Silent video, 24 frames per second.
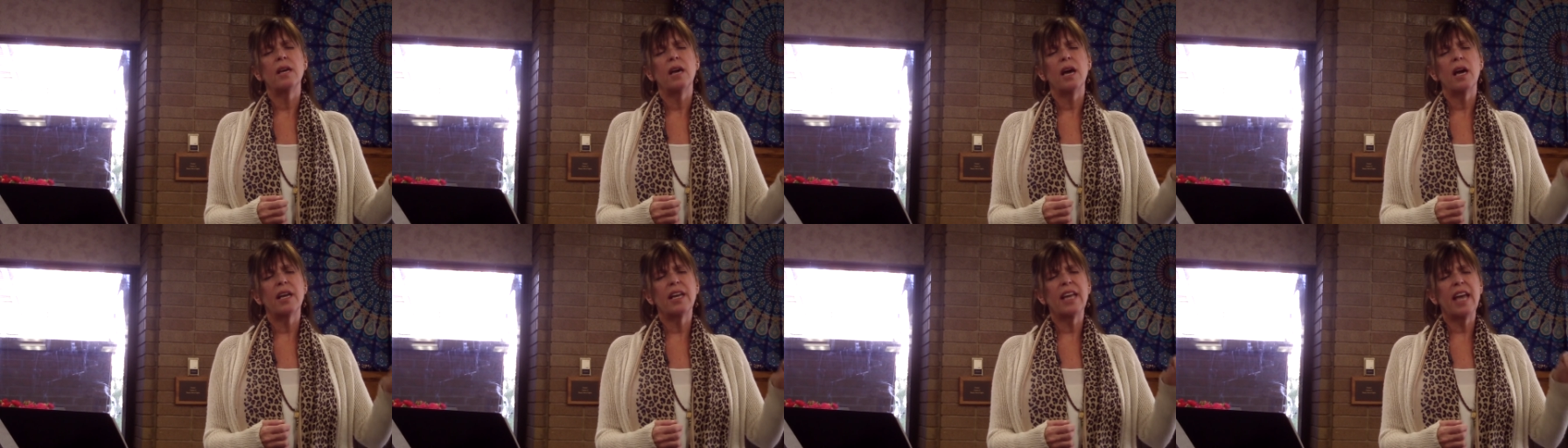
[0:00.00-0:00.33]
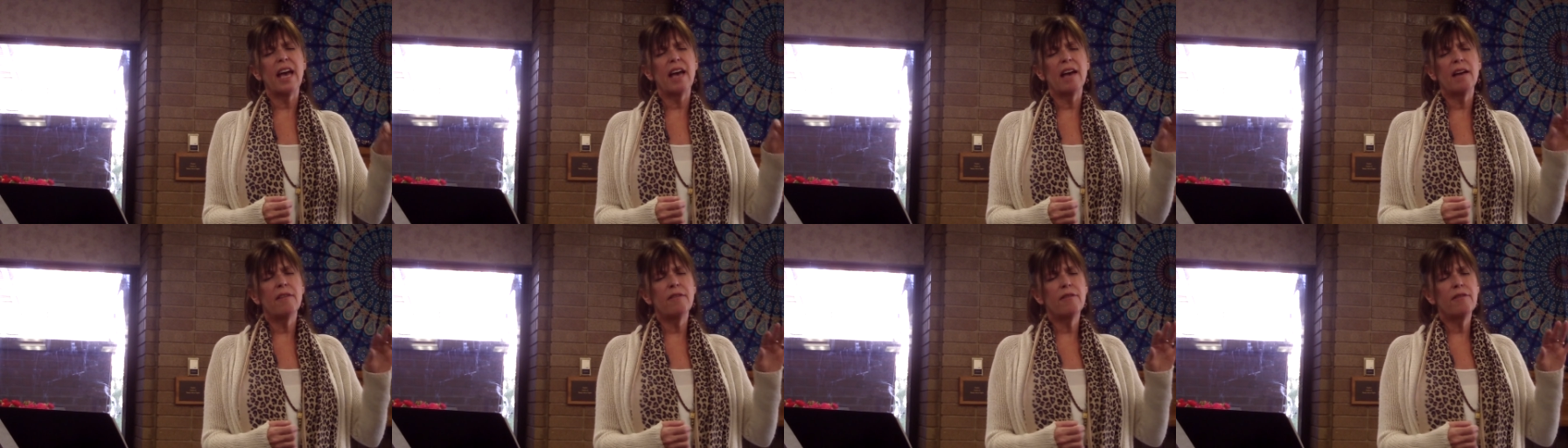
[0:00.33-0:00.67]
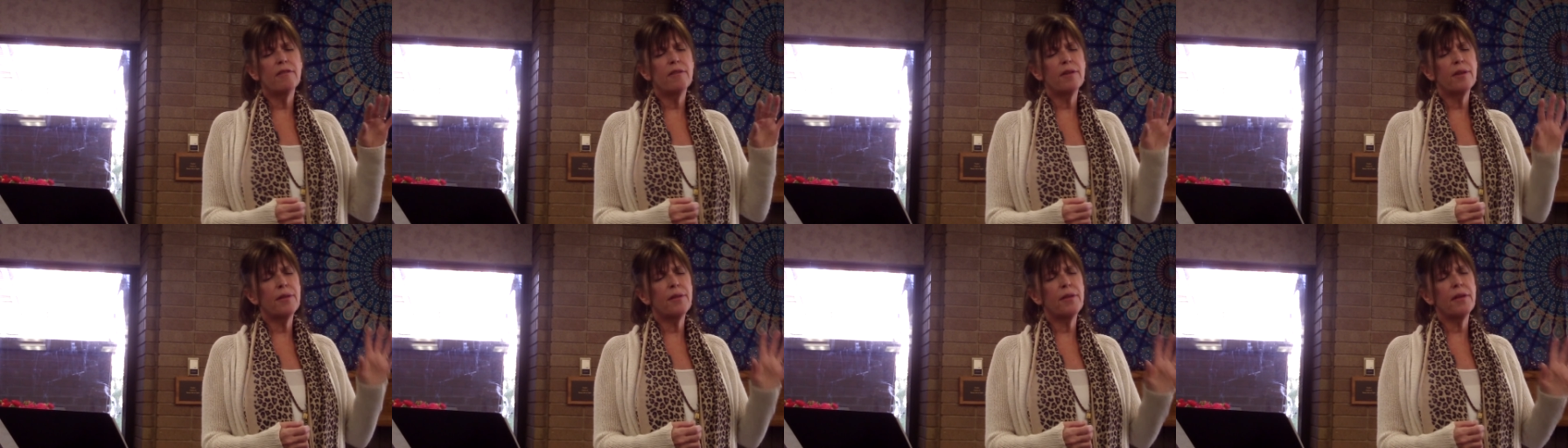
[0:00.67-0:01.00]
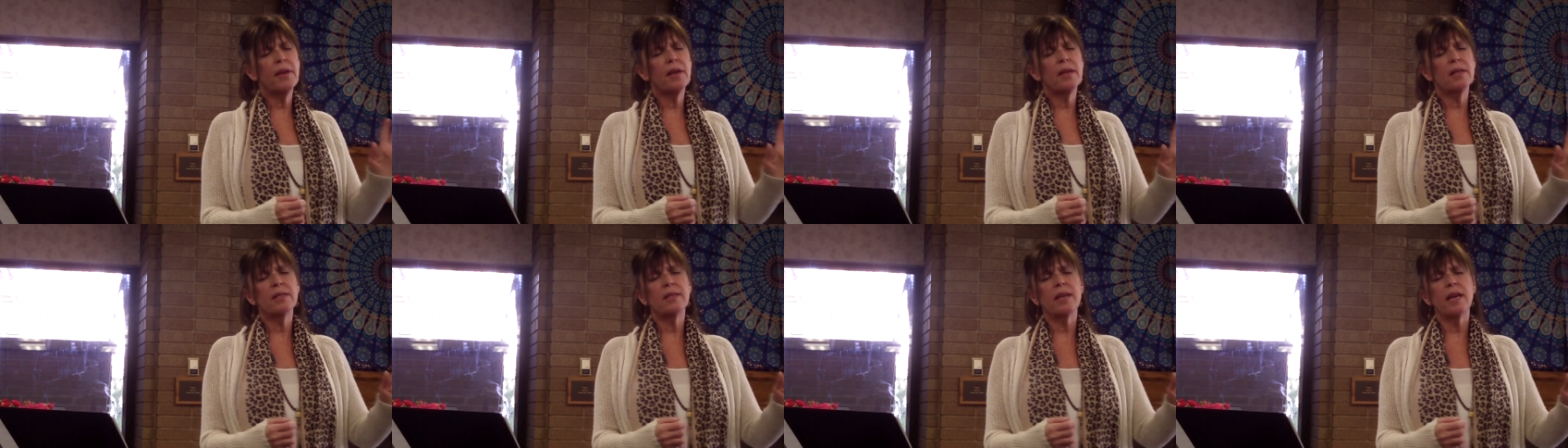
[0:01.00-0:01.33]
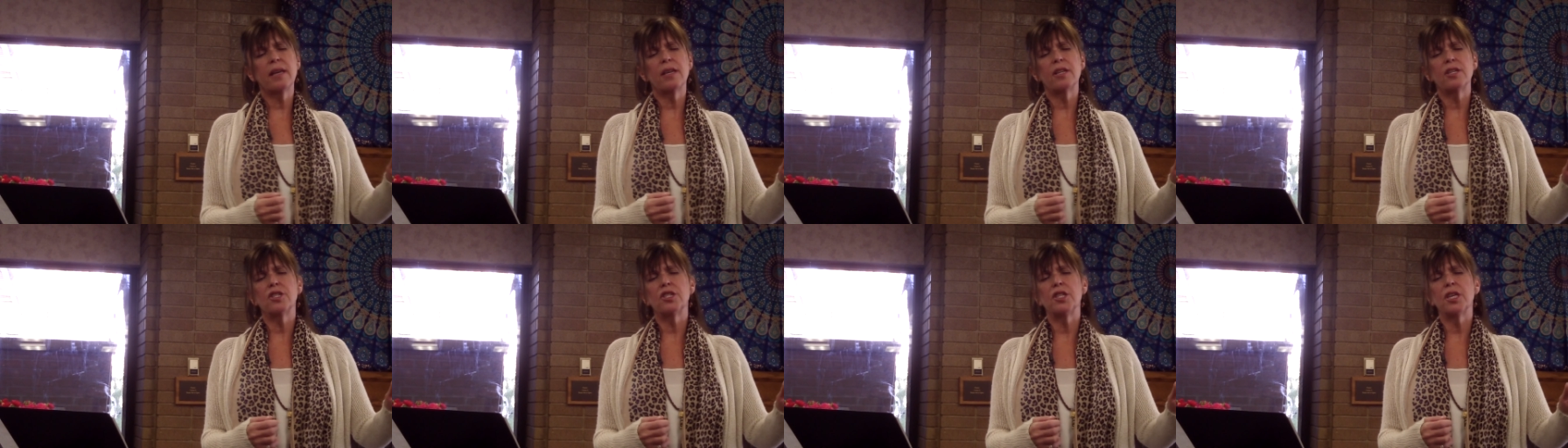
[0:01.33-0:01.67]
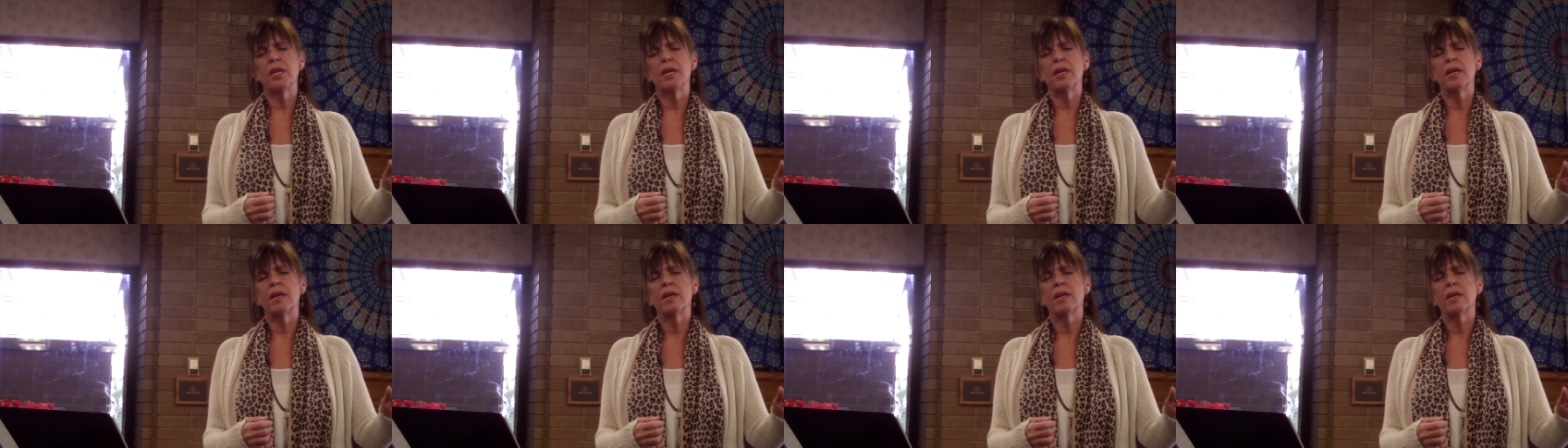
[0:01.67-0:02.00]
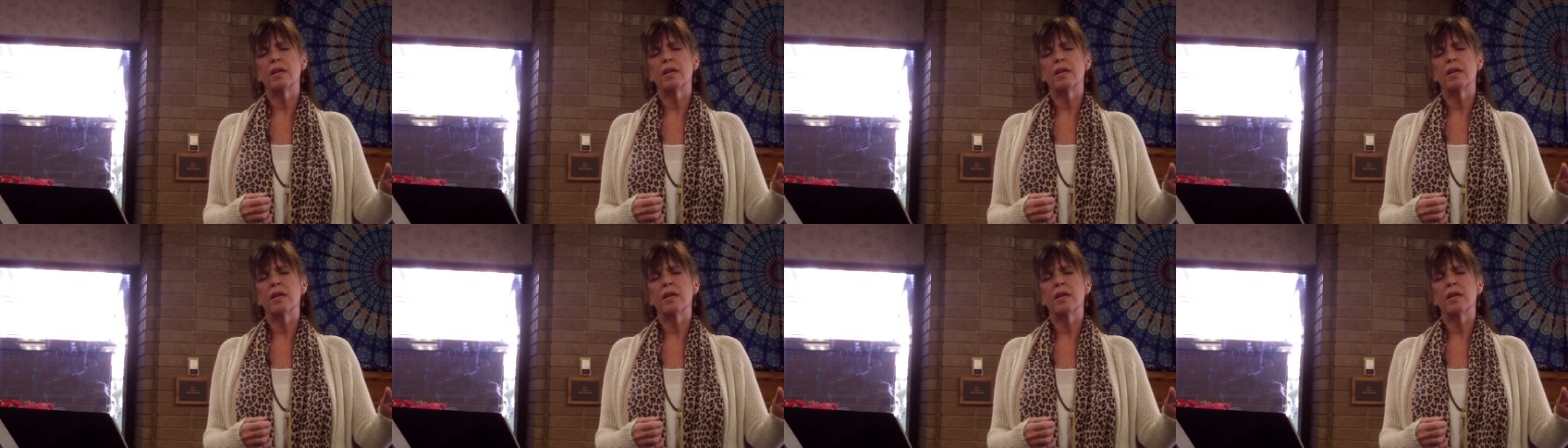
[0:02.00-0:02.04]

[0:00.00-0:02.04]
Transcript: and everything is energy.